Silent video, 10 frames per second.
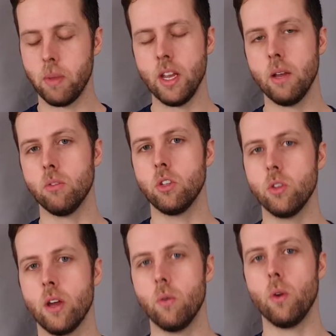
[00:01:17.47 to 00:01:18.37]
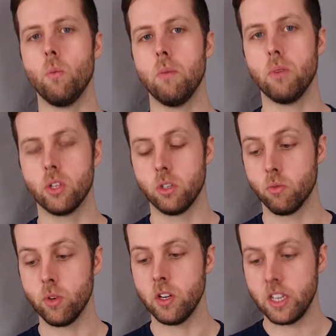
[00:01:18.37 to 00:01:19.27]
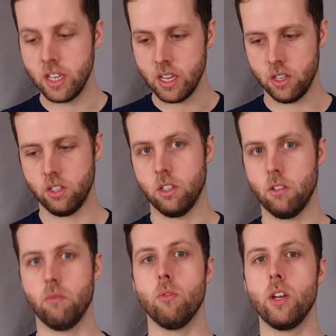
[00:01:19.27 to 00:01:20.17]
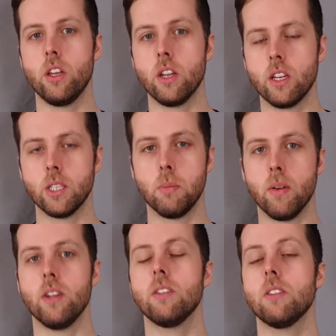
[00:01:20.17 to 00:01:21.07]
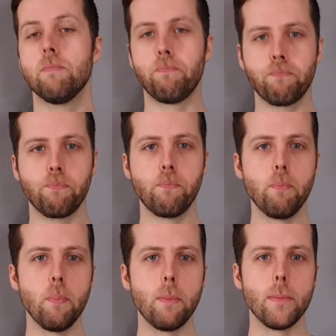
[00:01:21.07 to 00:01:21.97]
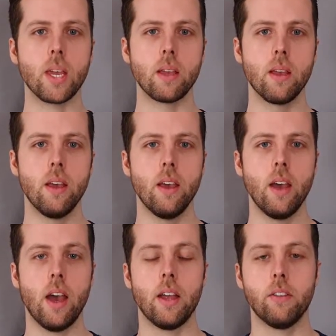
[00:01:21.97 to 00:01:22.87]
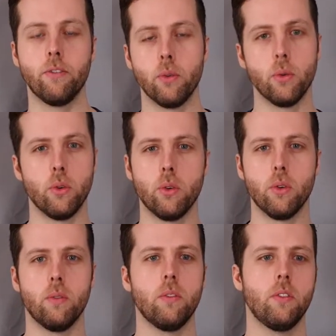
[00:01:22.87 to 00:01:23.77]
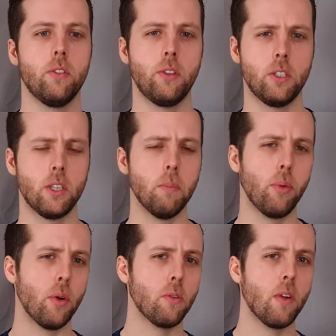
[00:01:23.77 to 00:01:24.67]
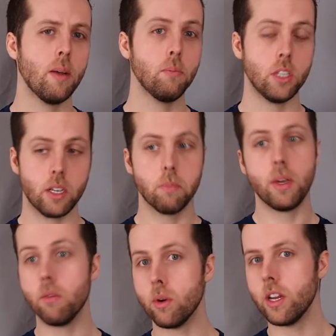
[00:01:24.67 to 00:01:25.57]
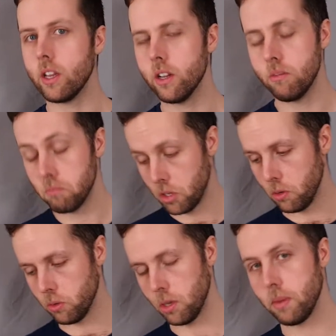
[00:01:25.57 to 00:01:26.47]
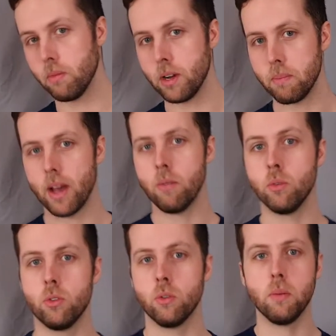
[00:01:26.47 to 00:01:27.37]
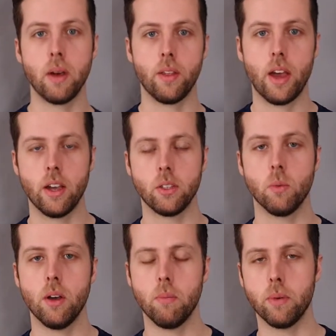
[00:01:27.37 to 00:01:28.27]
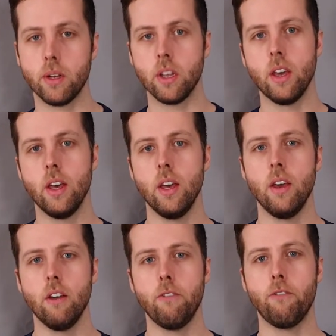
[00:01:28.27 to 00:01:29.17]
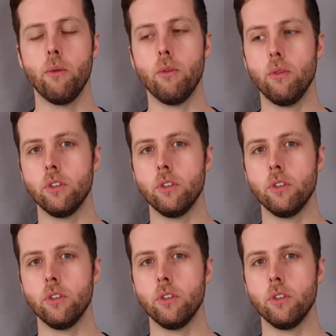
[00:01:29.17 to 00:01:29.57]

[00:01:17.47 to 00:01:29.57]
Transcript: being able to do that all on one monitor really is a really good experience. And for some programs, it can be really good. It can also be really bad, and we'll talk about that as well. But for,